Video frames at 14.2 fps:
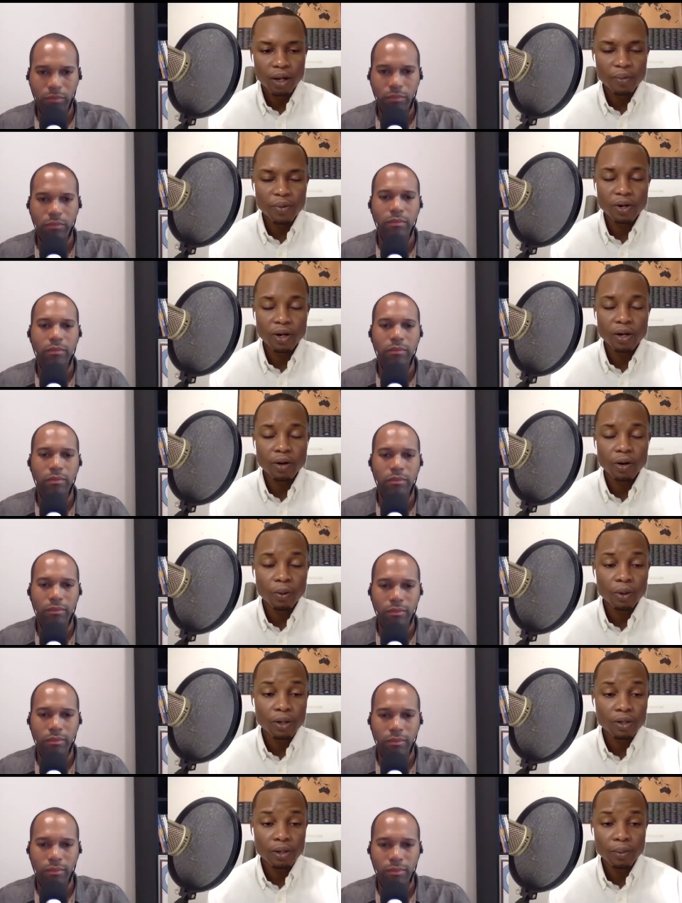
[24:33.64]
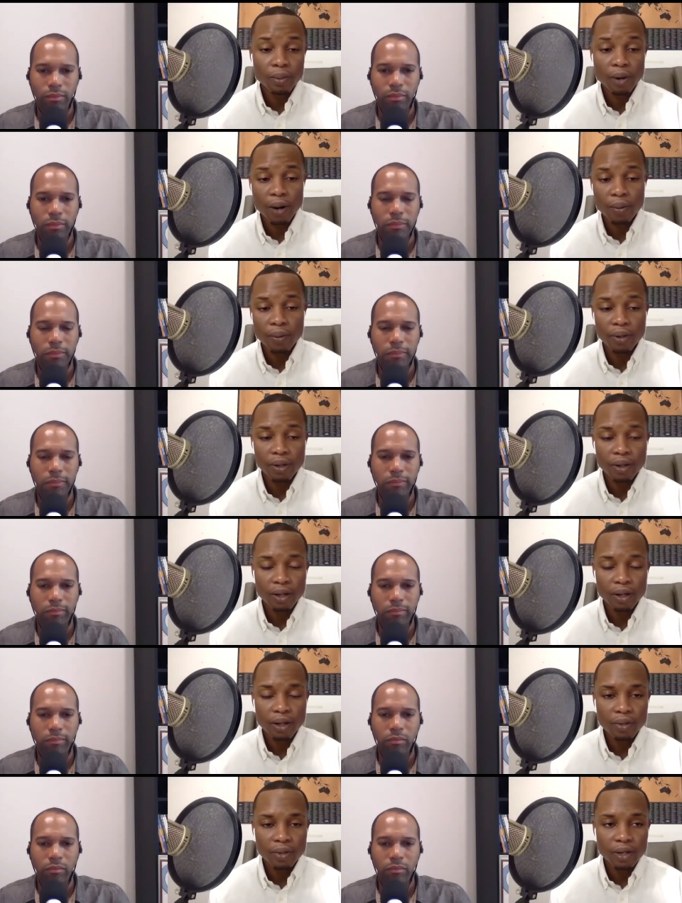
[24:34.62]
Speaker 1: I mean, sorry, hold on to the property,
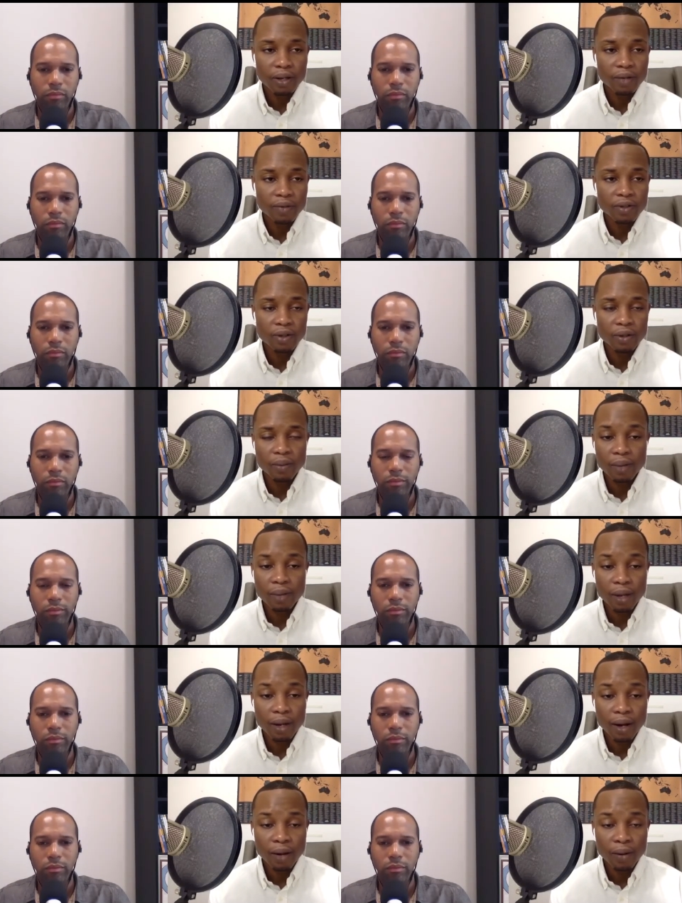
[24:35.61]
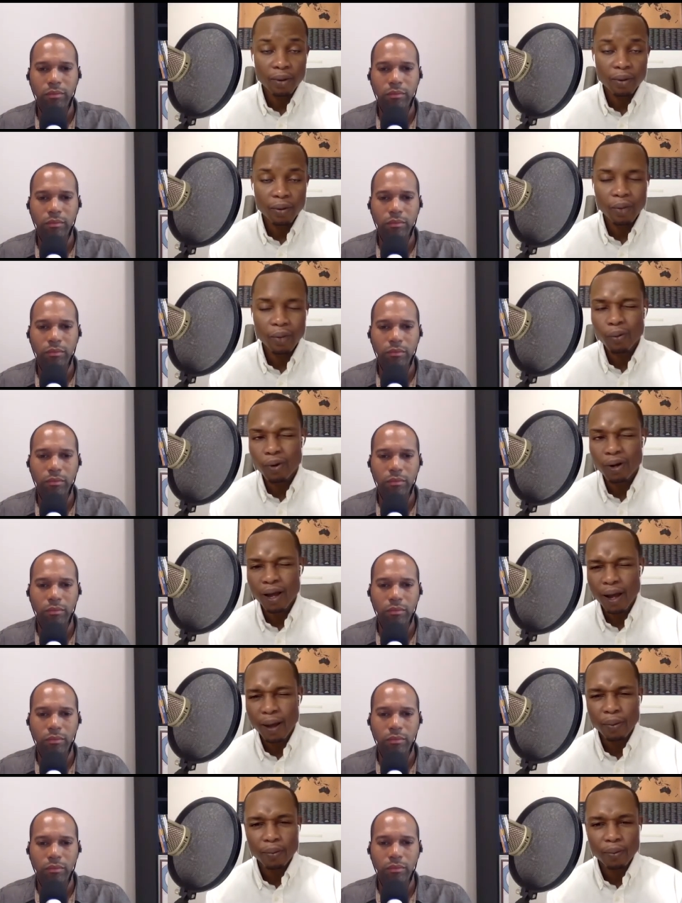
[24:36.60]
they could have still made it out really well. But what
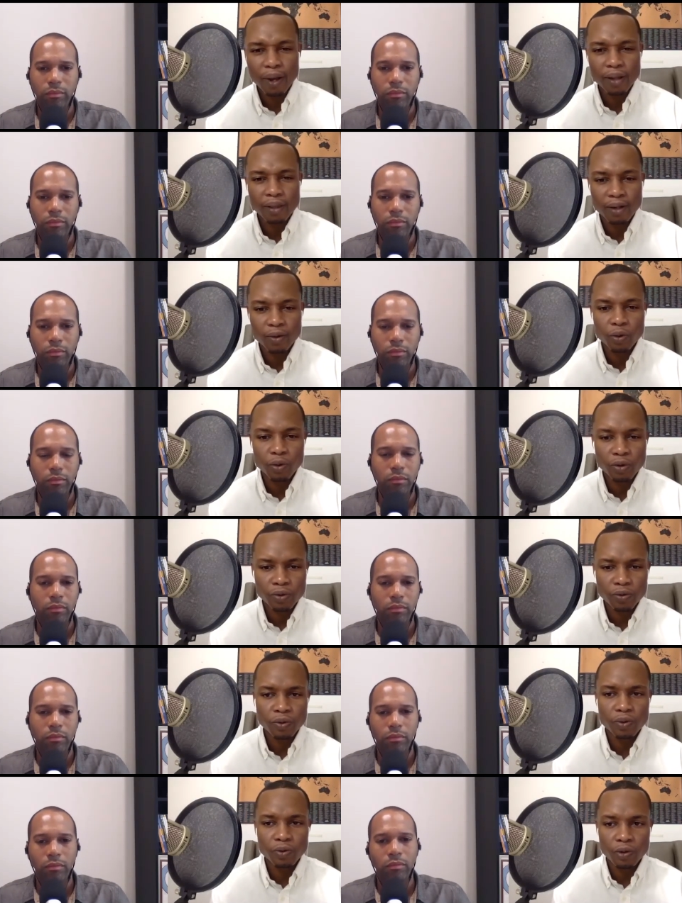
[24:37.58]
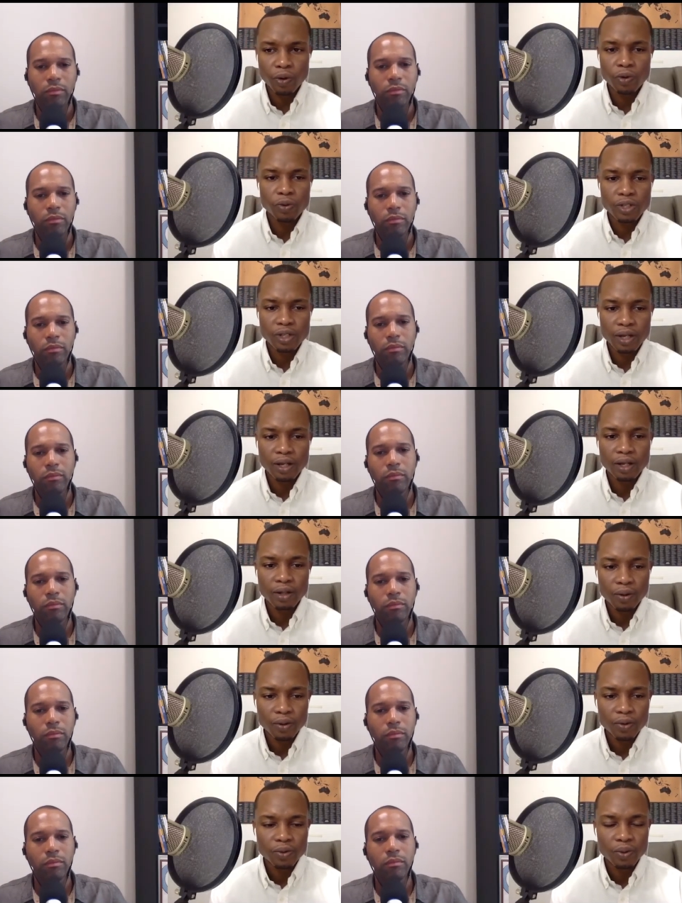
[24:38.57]
happened back then was, was folks were taking
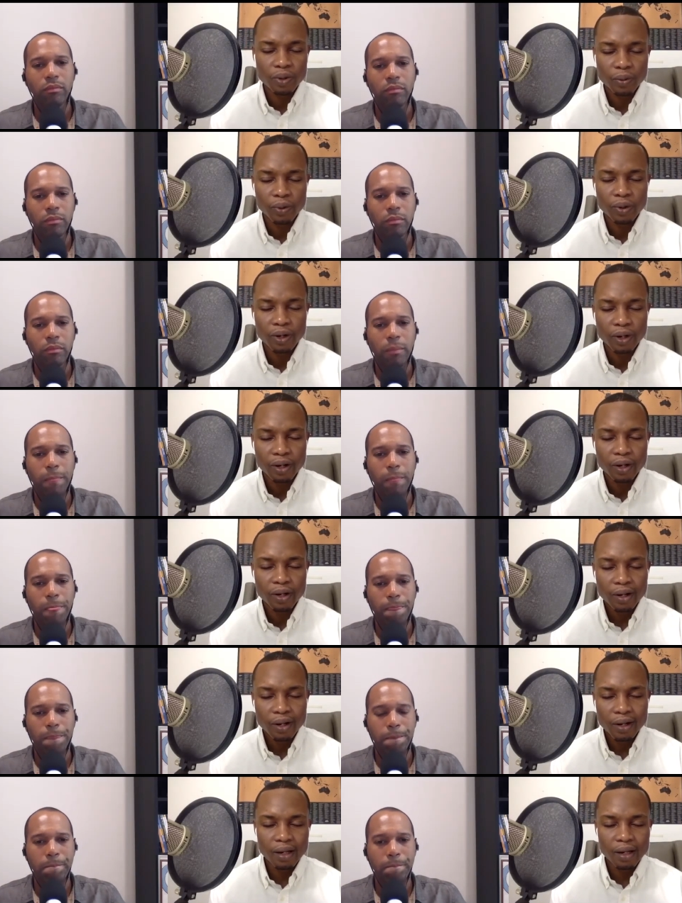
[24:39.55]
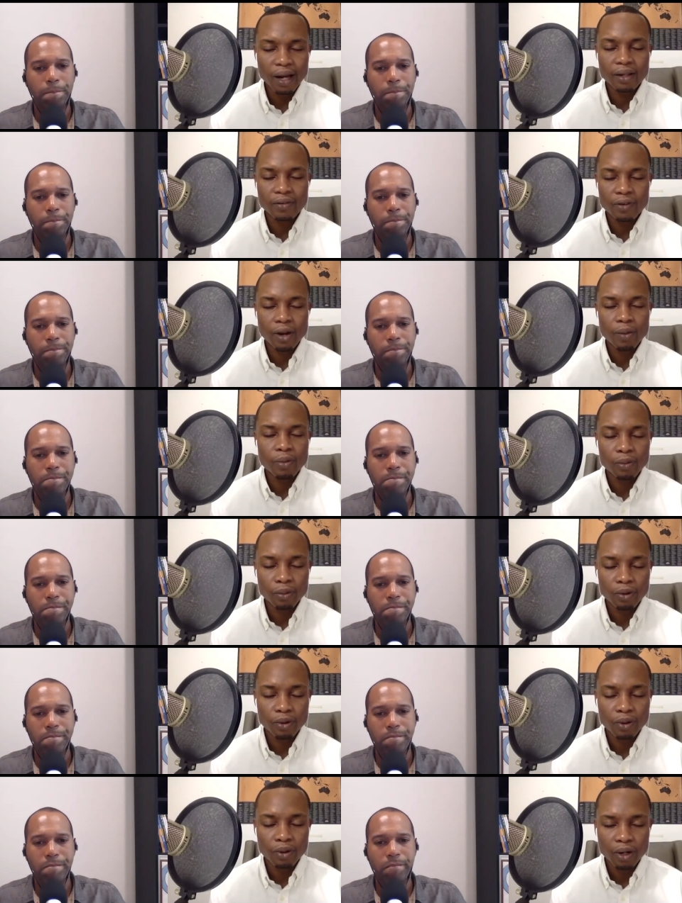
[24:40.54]
loans where were not as
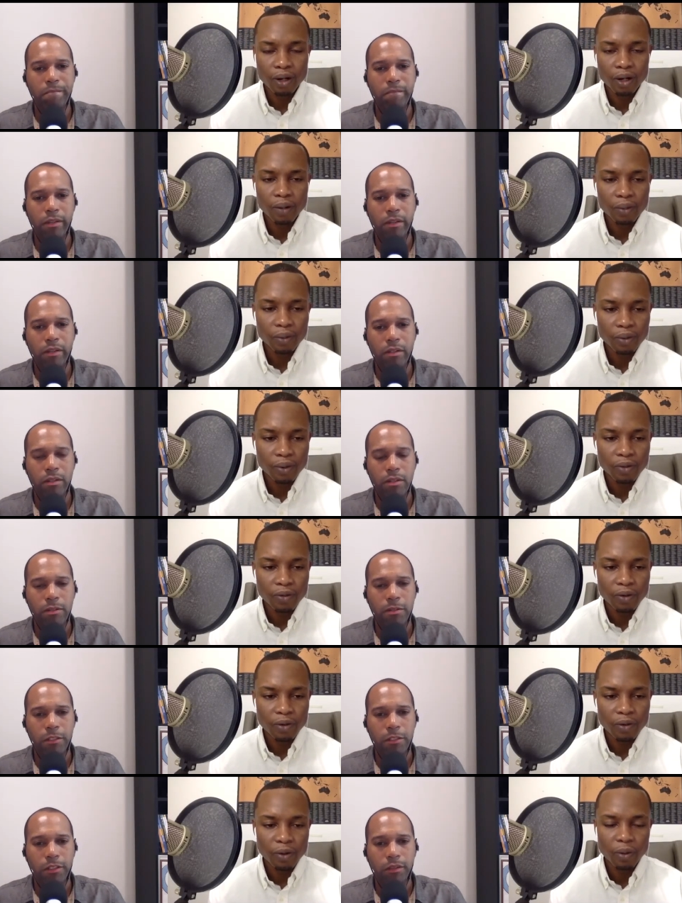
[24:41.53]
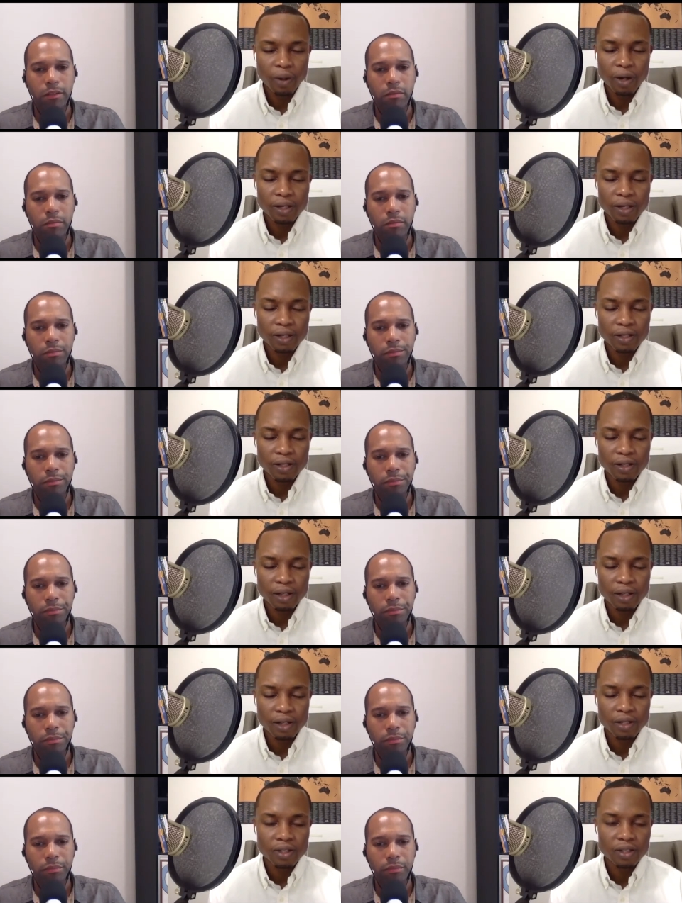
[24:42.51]
favorable um, with, when market t-
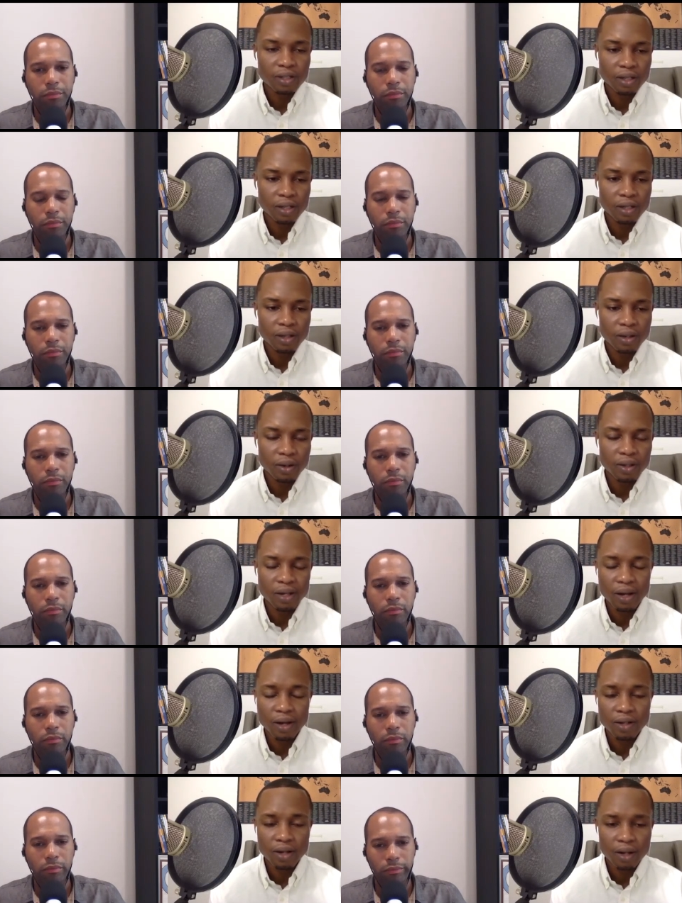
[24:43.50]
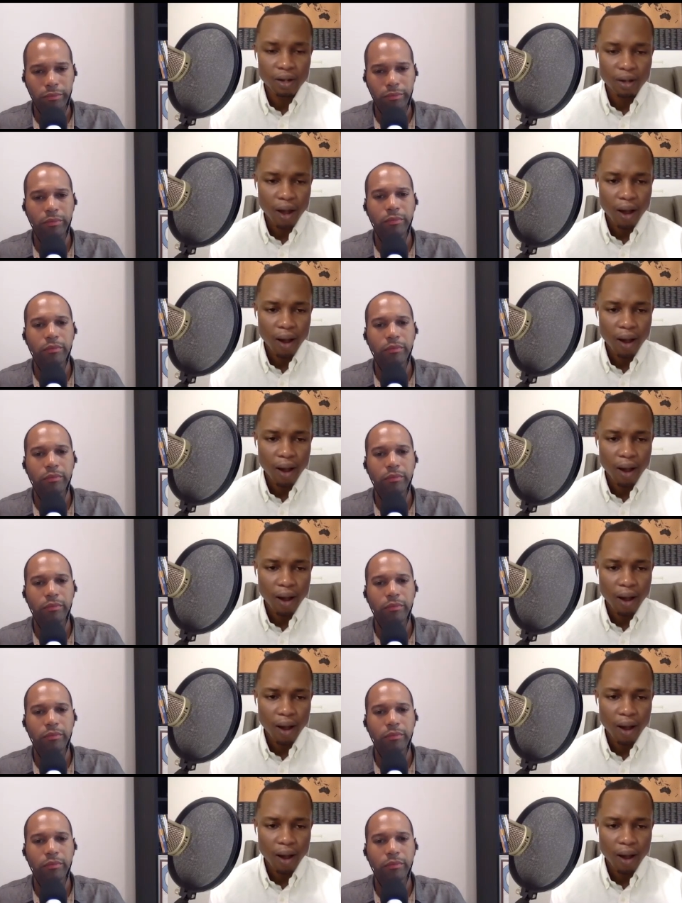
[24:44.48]
conditions hit, you know, a downturn.